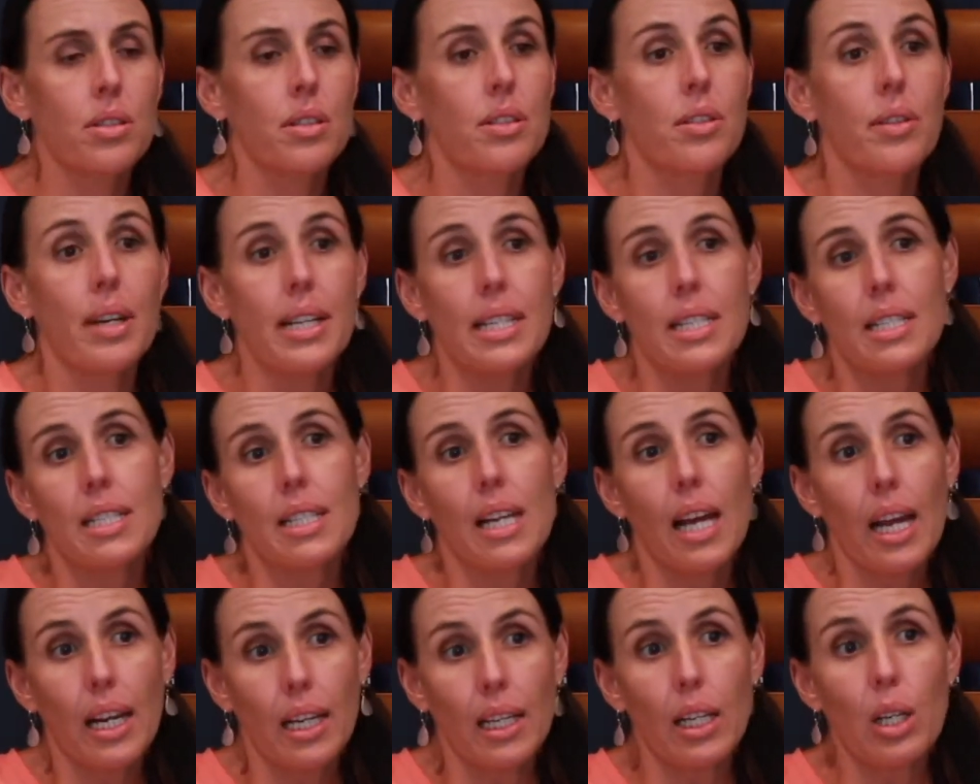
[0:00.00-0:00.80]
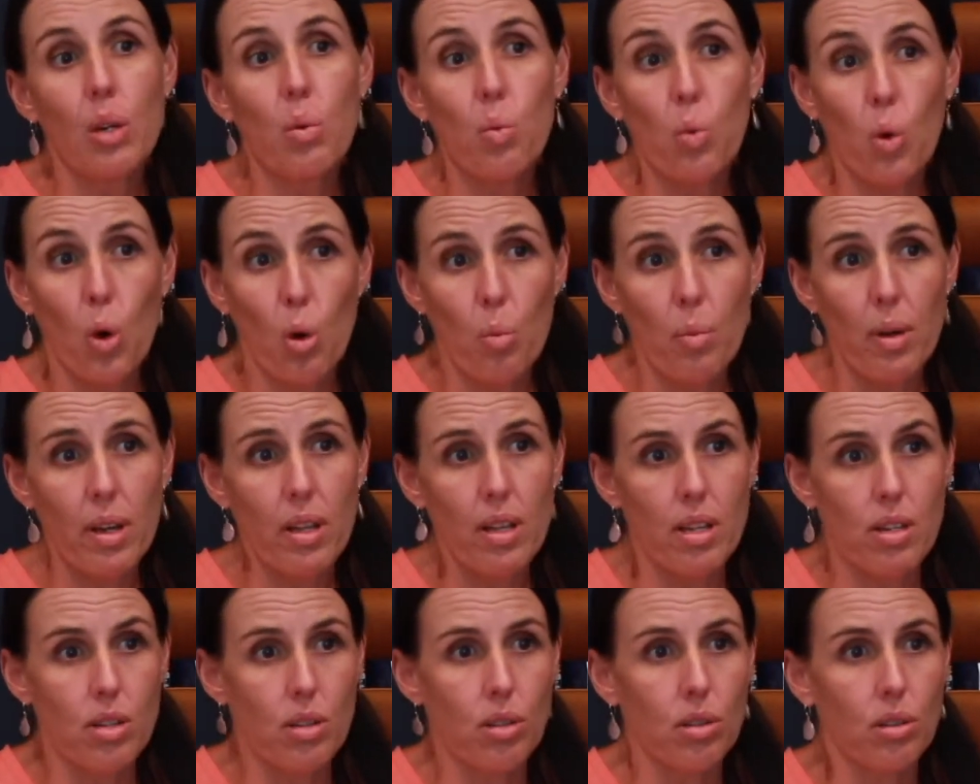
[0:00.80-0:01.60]
dress slightly warmer
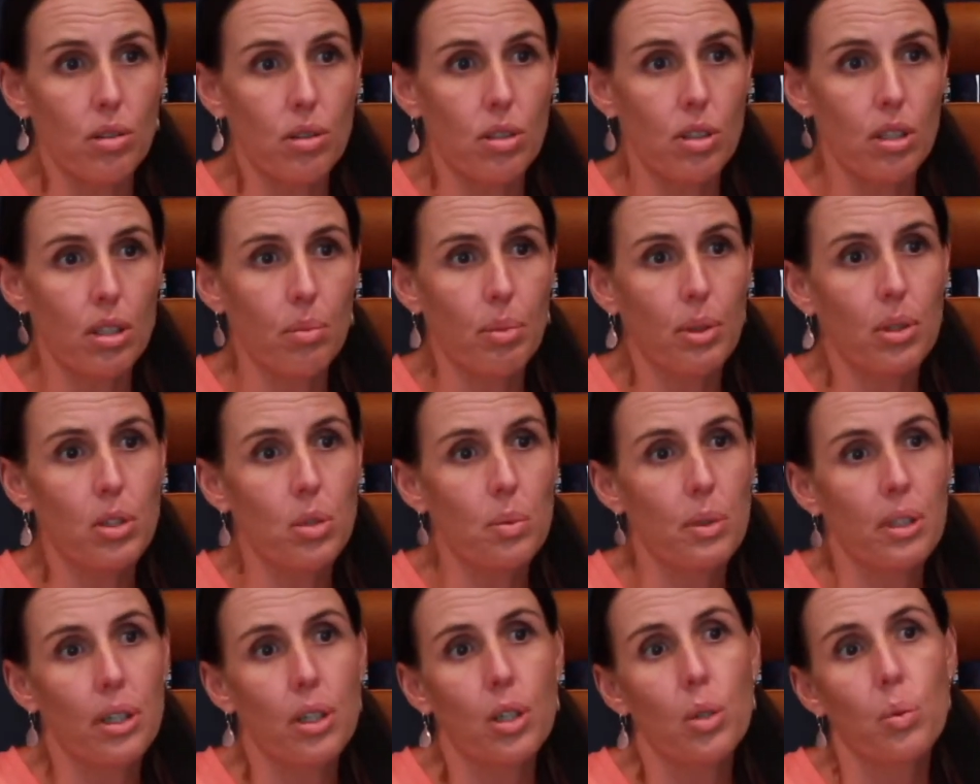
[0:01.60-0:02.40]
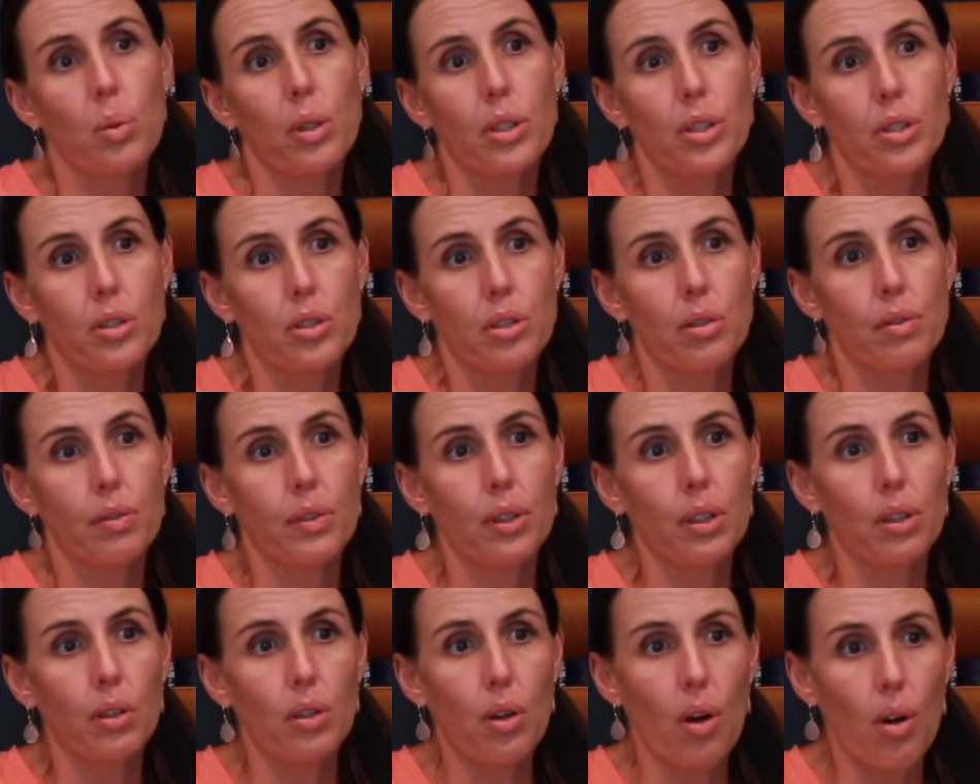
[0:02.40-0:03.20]
than usual because we don't want you to
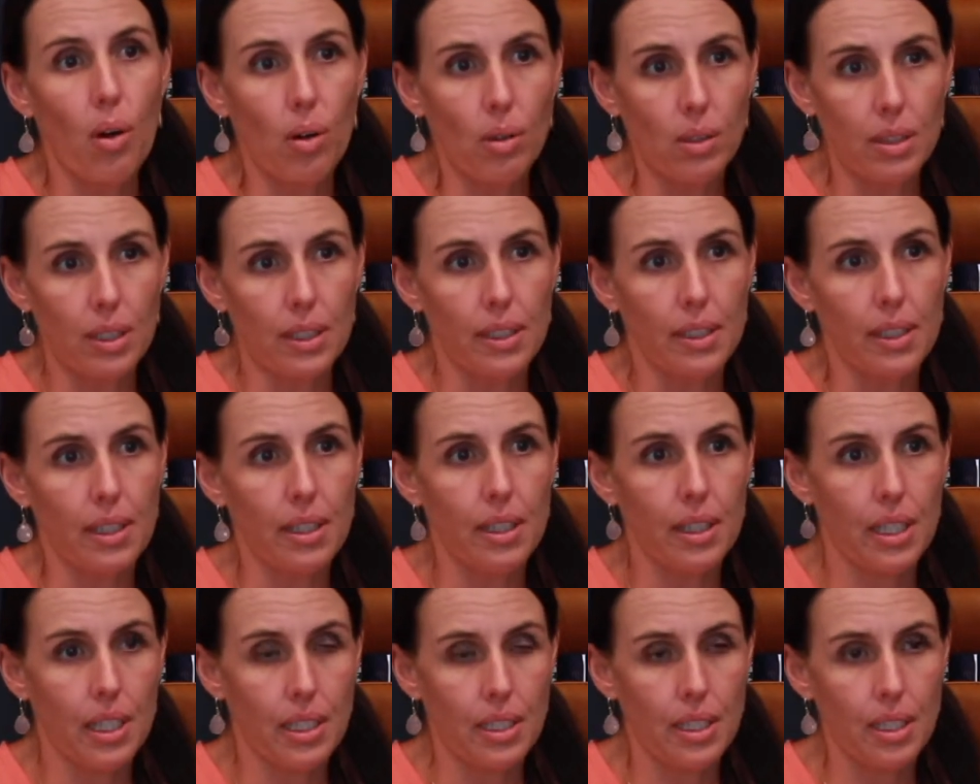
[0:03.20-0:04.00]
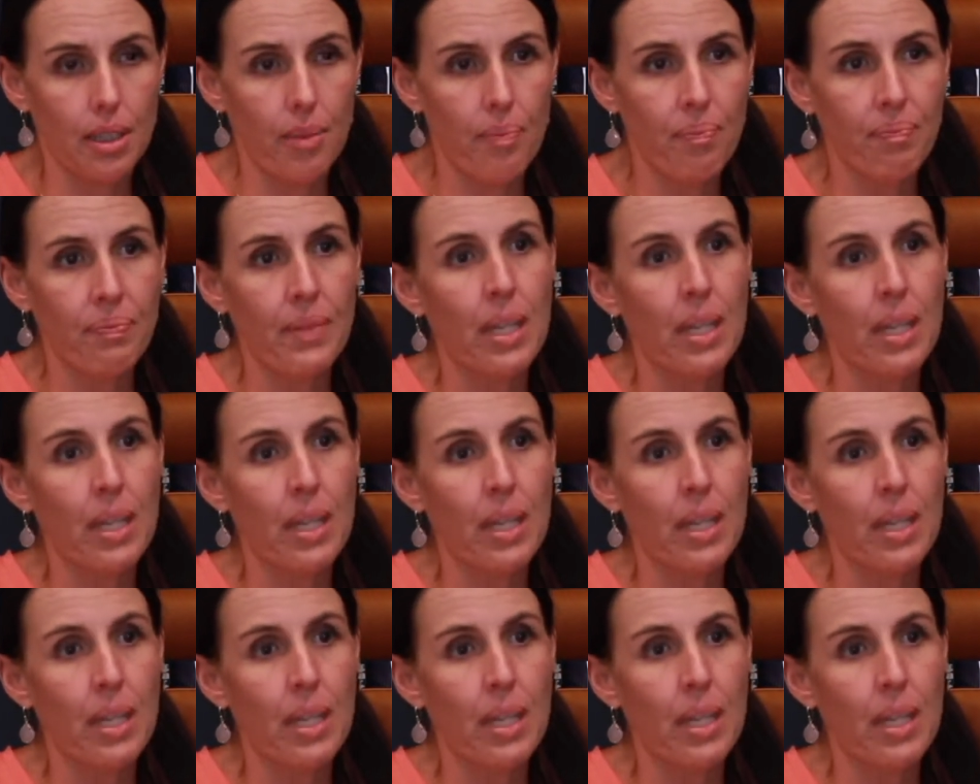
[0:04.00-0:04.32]
feel cold in the theatre.